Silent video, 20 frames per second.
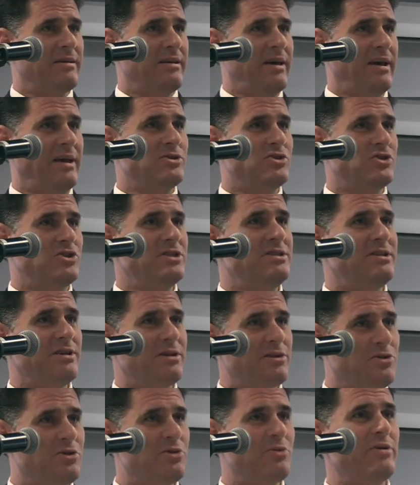And she
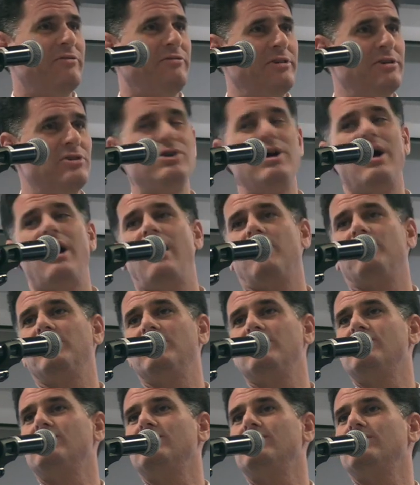did a terrific job
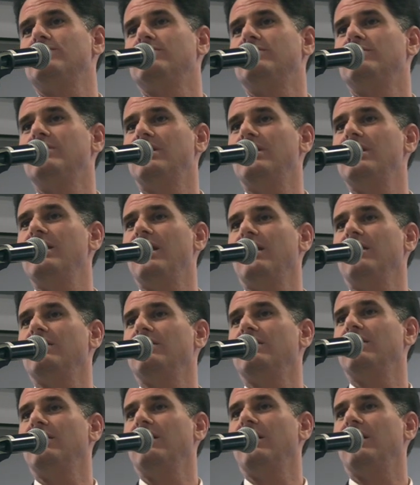as Nikki
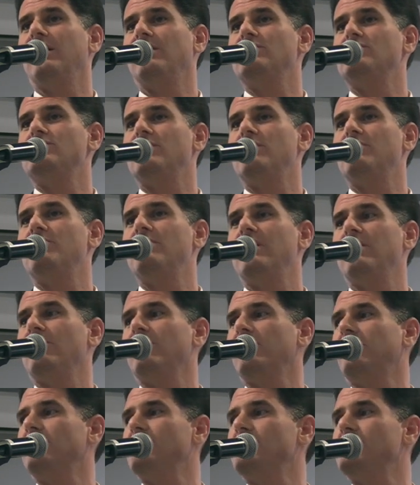Haley, as
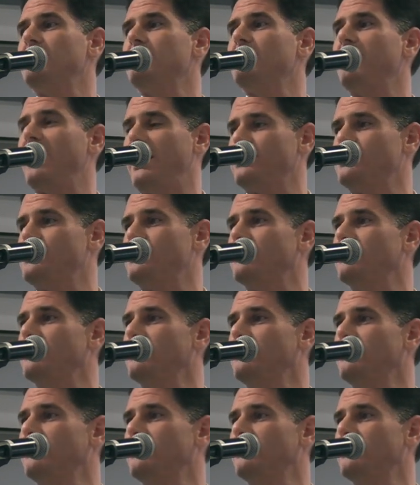America's ambassador
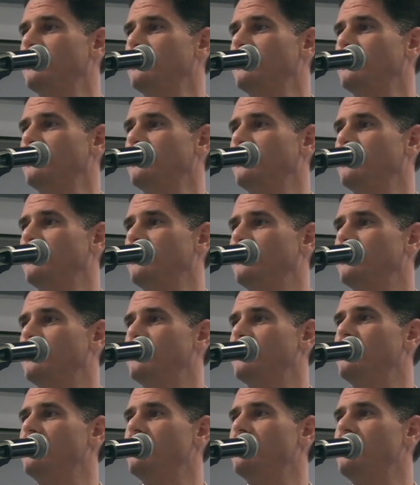
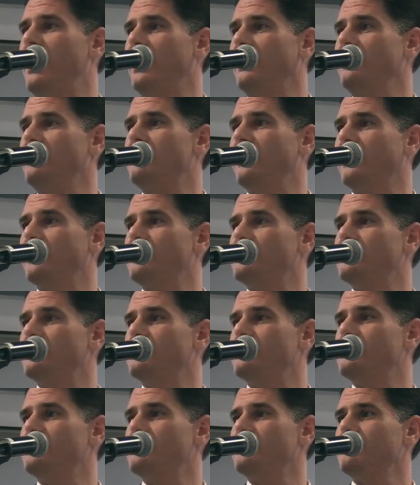to the United
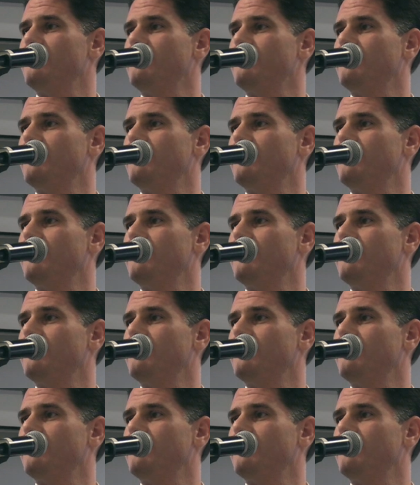Nations,